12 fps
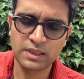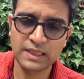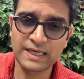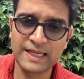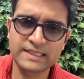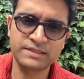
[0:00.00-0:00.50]

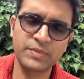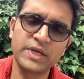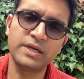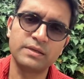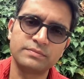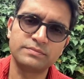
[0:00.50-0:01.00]
likes
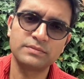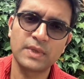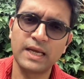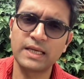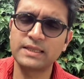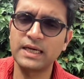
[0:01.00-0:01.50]
Mary,
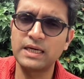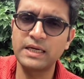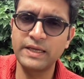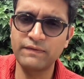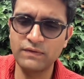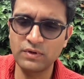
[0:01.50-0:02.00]
and that will
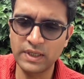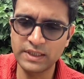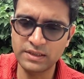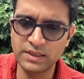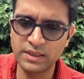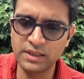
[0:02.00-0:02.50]
give you
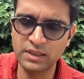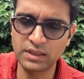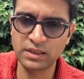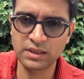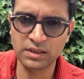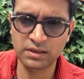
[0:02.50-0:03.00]
like the
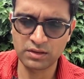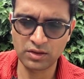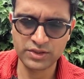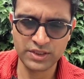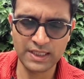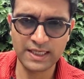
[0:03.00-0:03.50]

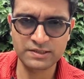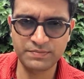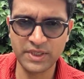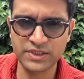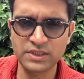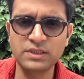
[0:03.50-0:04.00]
logical
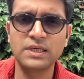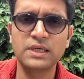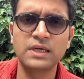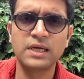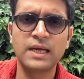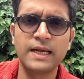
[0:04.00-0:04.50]
expression.
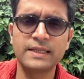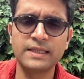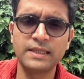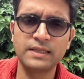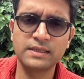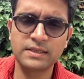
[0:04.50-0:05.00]

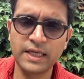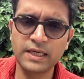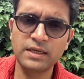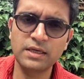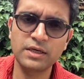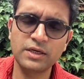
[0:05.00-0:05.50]
And
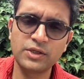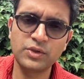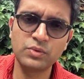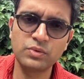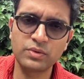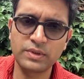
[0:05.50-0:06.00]
then
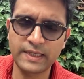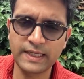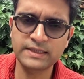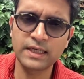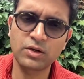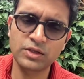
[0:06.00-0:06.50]
you
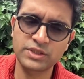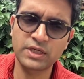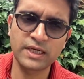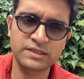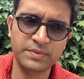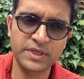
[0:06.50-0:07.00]
take that
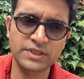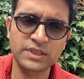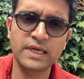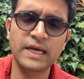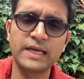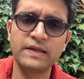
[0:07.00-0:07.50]
logical
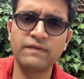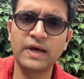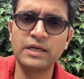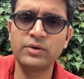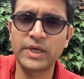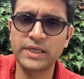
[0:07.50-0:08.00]
expression and
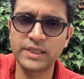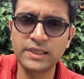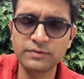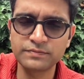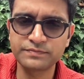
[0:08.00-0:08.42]
evaluate it